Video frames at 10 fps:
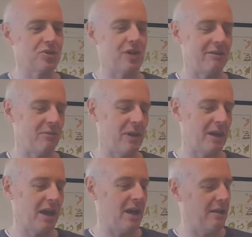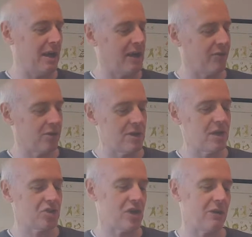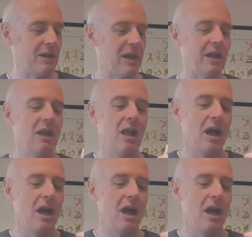Sherry Week, and I've got another sherry here.